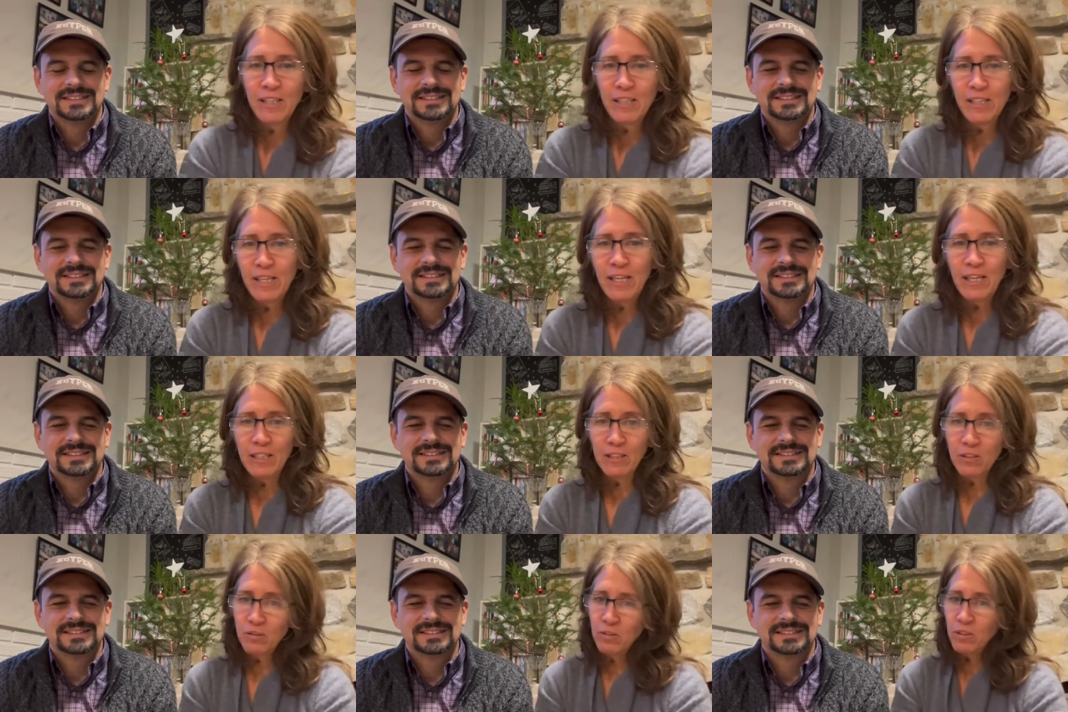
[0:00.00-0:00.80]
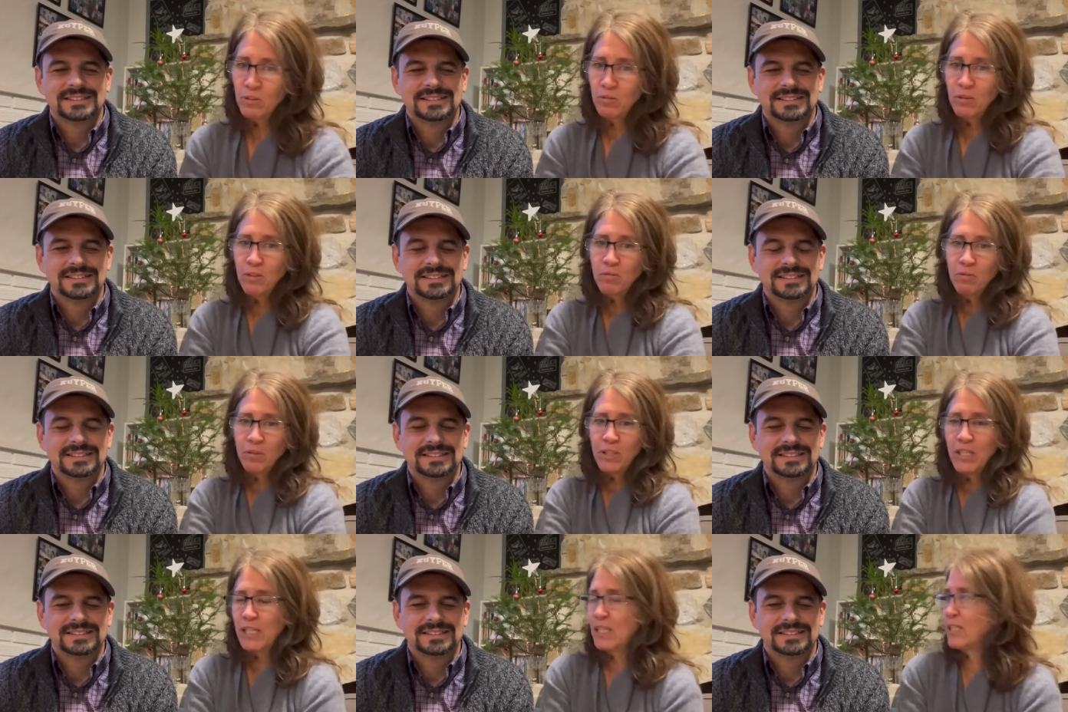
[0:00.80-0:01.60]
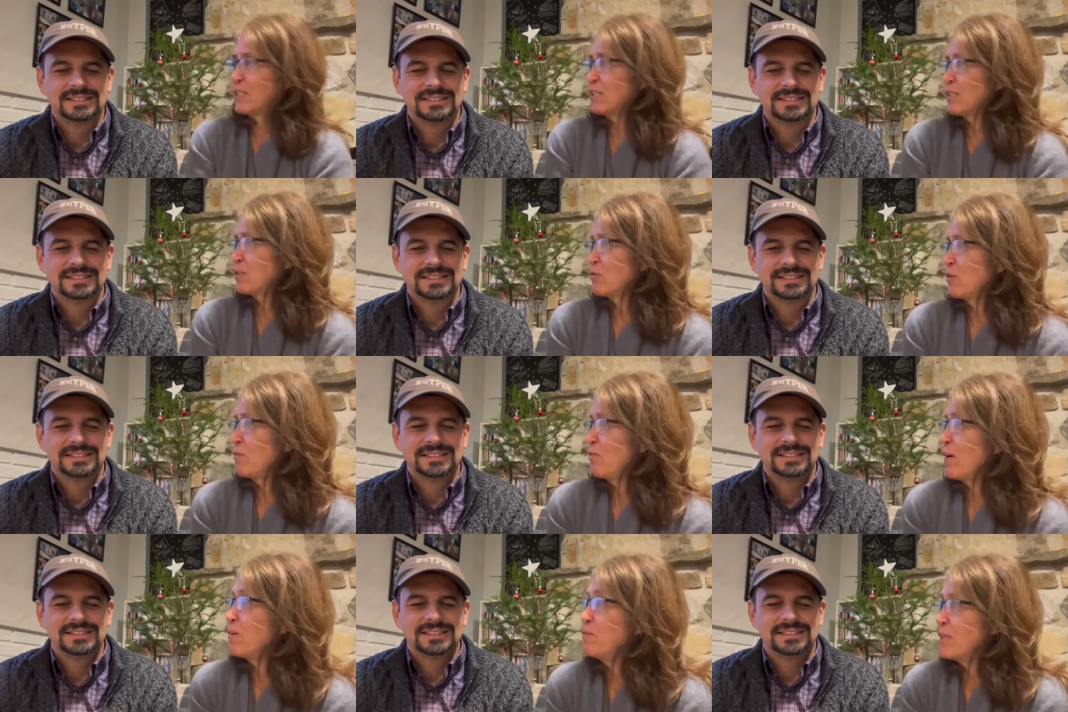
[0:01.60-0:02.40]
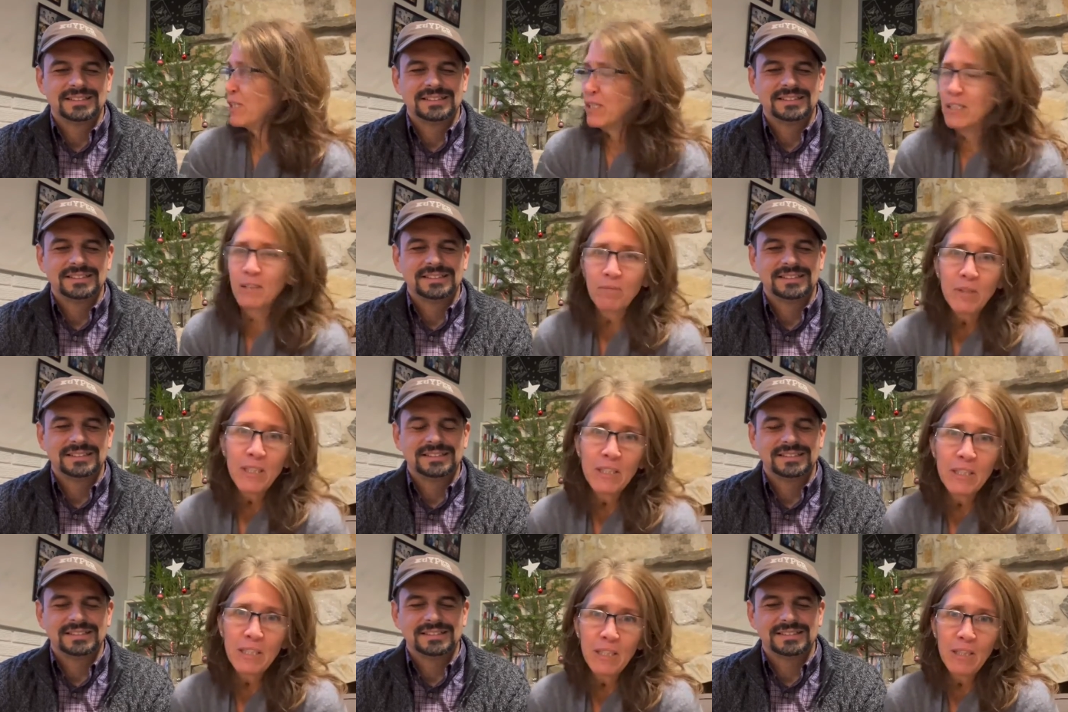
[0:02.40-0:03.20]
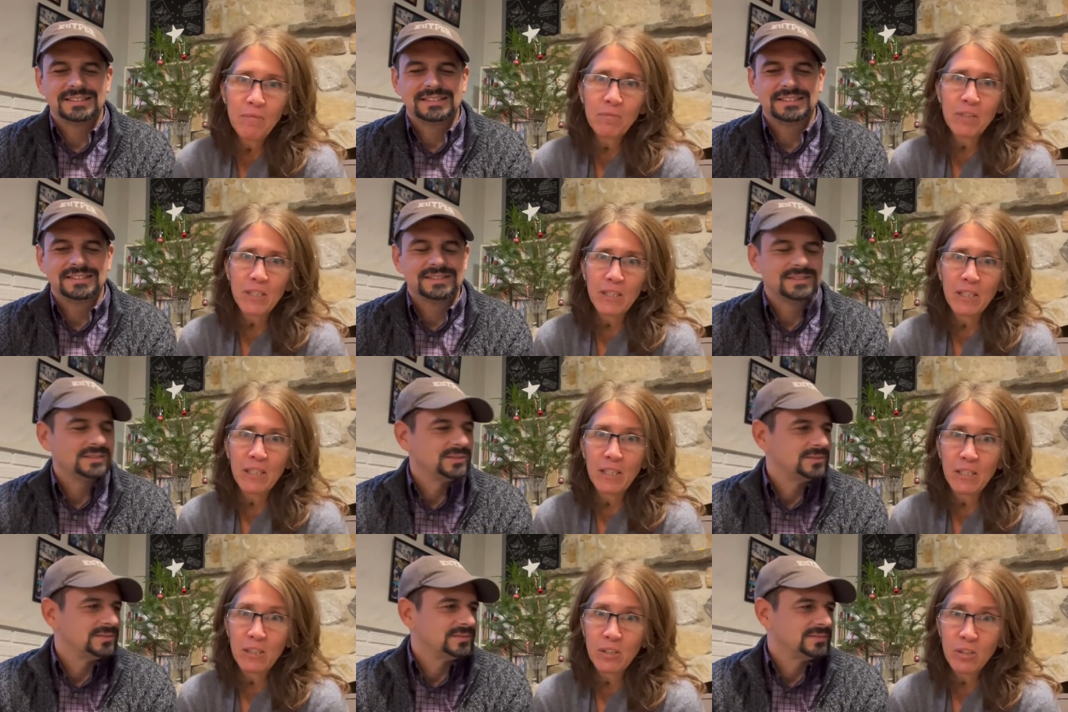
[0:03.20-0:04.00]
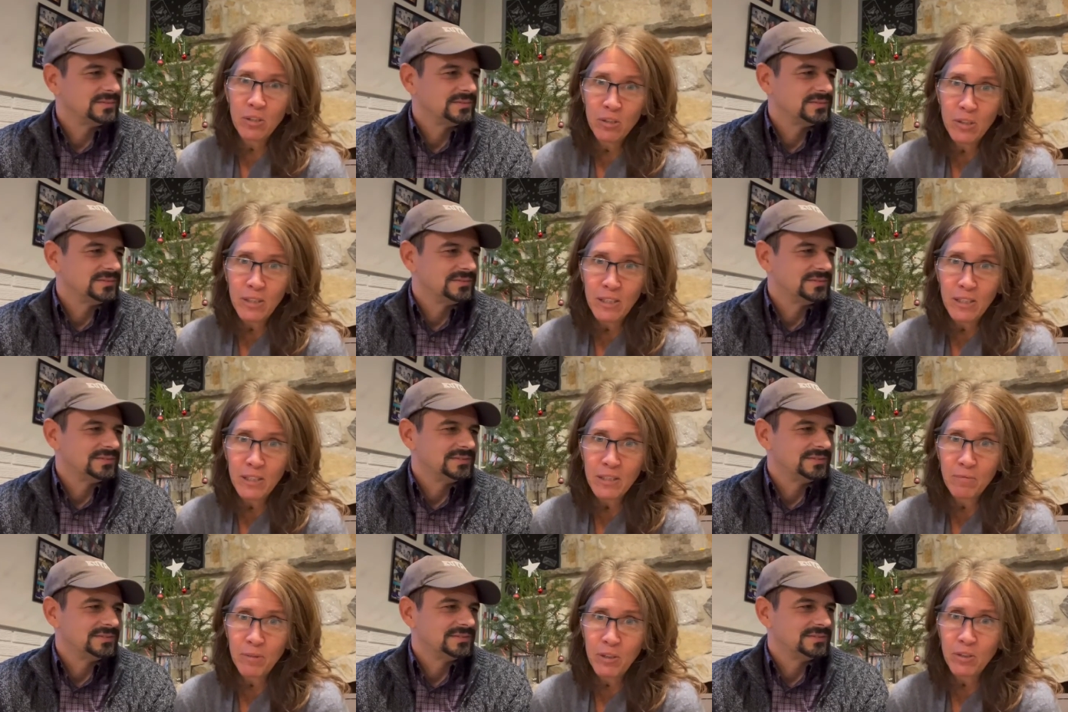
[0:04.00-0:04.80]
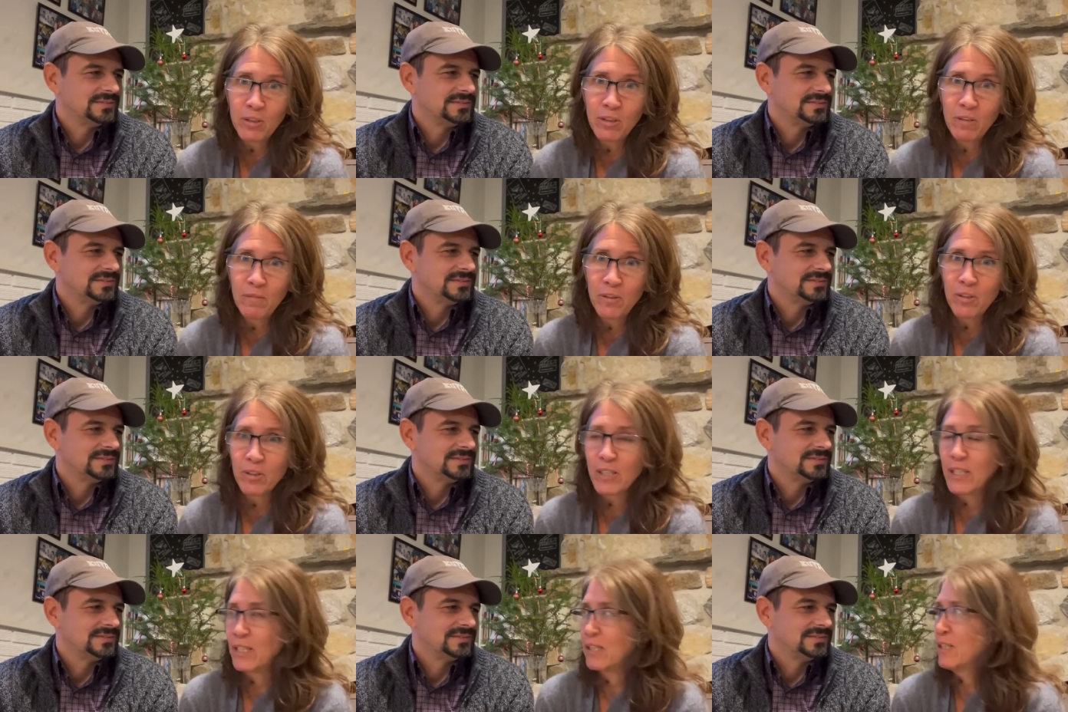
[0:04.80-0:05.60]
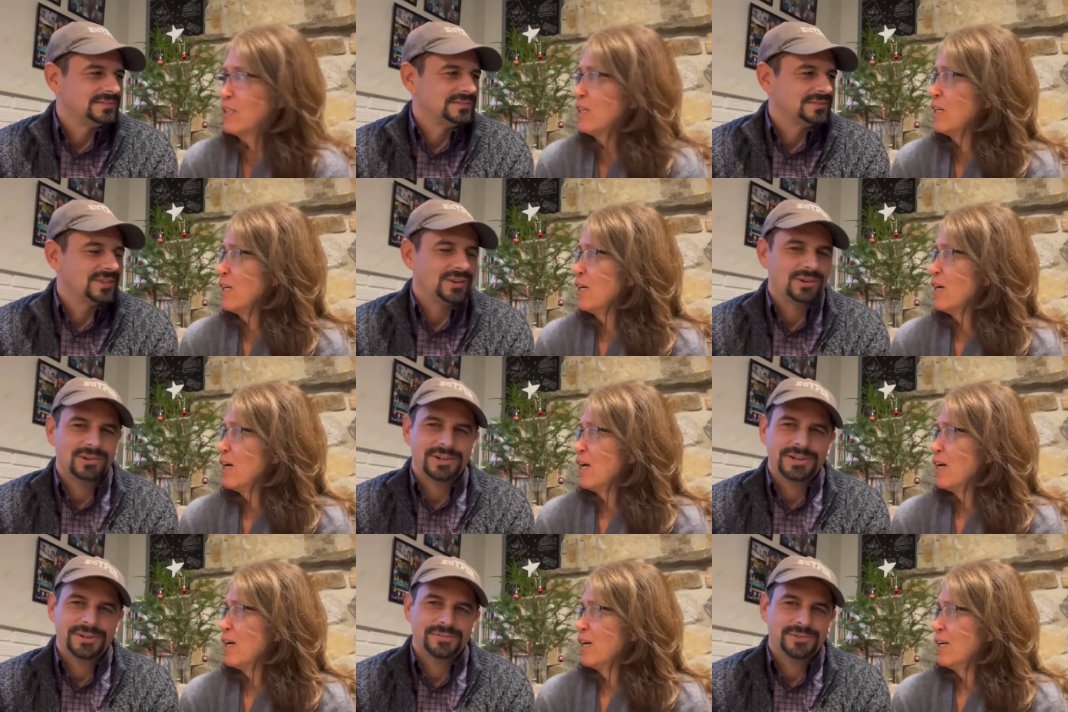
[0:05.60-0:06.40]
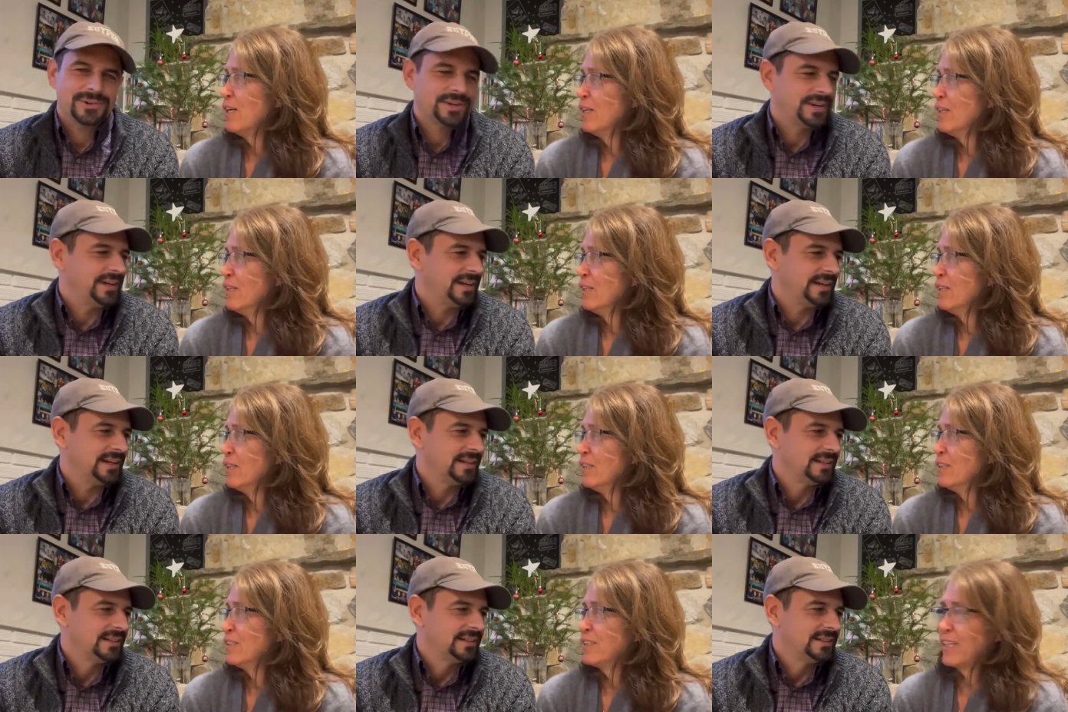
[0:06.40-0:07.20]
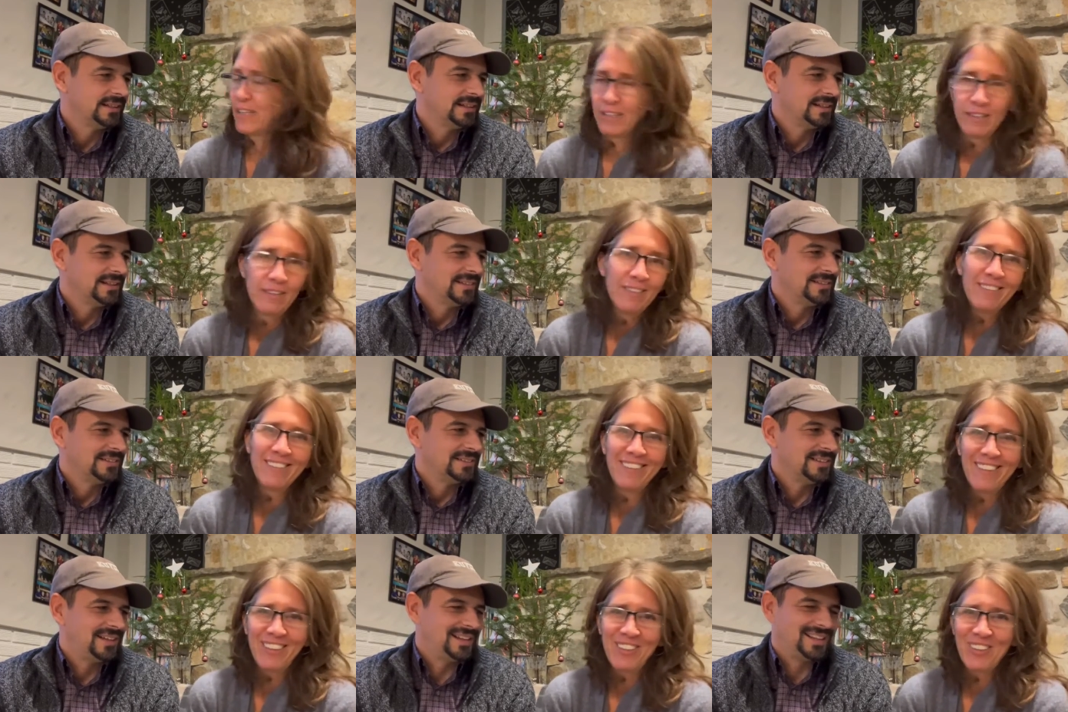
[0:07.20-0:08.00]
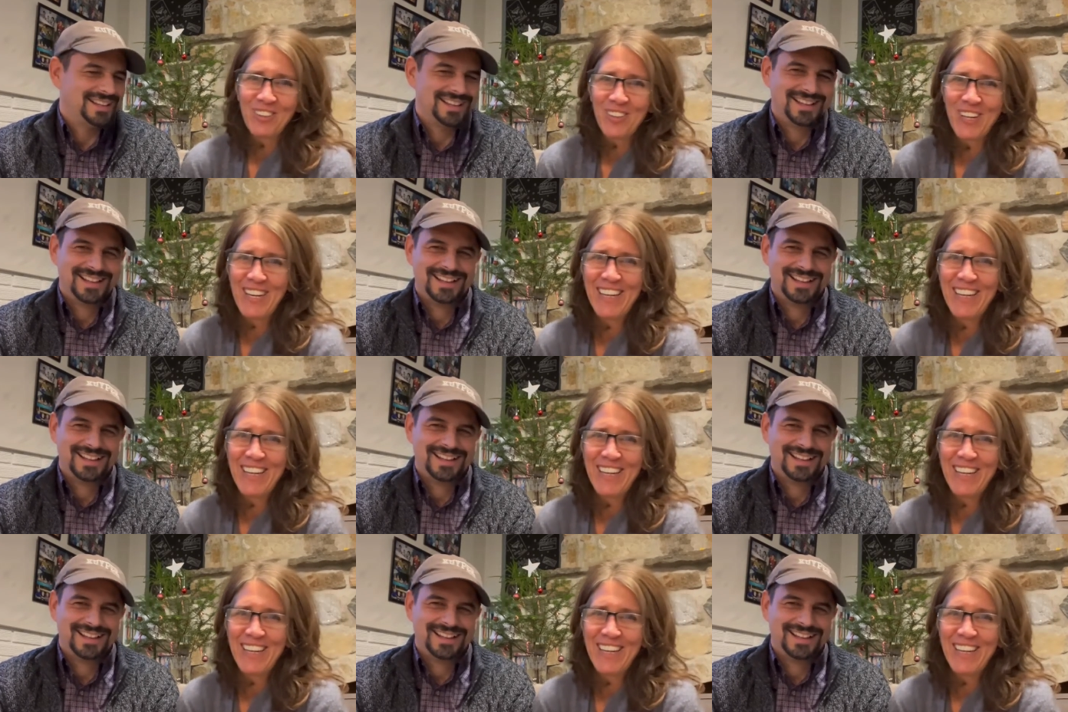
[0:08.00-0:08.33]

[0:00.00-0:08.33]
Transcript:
Speaker 1: yeah, it's only 24 days, 25 days, but it seems like an eternity, especially if you're a kid.
Speaker 2: Or you're 49.
Speaker 1: Yeah, and you're